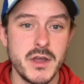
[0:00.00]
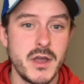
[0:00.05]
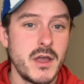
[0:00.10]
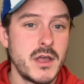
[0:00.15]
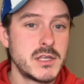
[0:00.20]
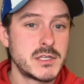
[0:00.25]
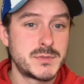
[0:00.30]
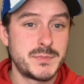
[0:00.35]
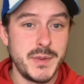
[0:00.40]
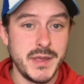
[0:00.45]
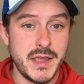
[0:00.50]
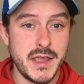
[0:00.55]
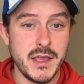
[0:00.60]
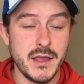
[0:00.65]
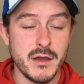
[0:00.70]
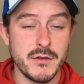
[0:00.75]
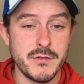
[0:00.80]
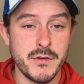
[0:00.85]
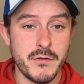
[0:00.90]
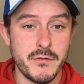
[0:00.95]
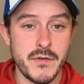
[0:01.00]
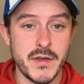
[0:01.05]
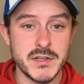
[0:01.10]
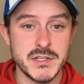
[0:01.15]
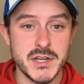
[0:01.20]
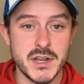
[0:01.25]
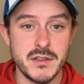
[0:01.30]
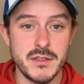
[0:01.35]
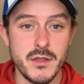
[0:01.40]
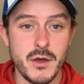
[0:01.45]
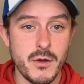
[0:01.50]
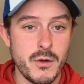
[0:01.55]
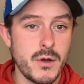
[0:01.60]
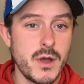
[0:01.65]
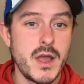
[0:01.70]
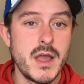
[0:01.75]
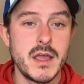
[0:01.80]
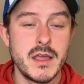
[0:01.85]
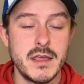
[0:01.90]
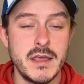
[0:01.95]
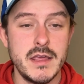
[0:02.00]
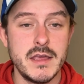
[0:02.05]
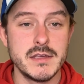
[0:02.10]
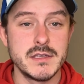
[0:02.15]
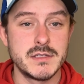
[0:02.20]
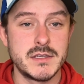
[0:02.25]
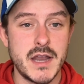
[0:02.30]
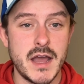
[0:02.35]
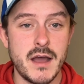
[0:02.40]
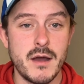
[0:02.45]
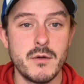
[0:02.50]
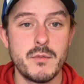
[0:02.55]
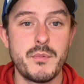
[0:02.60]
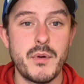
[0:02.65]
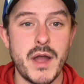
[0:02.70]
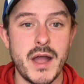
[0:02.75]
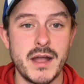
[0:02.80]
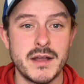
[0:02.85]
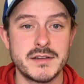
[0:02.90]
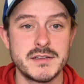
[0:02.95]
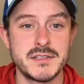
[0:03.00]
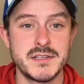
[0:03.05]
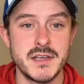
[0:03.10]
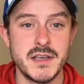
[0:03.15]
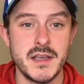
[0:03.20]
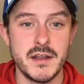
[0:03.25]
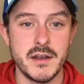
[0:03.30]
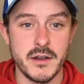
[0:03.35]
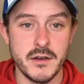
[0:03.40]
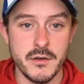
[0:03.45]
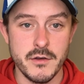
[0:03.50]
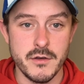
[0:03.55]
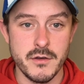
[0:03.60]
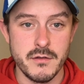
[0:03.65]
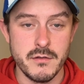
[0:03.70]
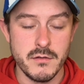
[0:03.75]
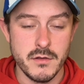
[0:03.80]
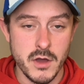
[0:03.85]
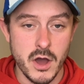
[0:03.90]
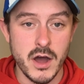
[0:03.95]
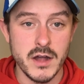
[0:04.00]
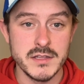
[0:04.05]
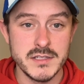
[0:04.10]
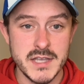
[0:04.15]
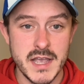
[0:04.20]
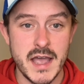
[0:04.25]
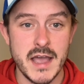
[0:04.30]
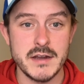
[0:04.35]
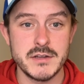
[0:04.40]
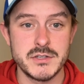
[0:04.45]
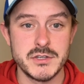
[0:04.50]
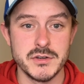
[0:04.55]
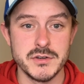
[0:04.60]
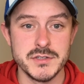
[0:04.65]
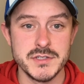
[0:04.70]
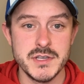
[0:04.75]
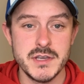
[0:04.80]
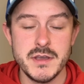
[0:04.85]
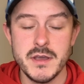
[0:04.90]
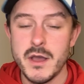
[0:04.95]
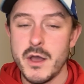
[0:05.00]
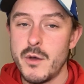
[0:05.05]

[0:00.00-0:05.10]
Speaking of Ovechkin, though, he is now practicing in a contact jersey,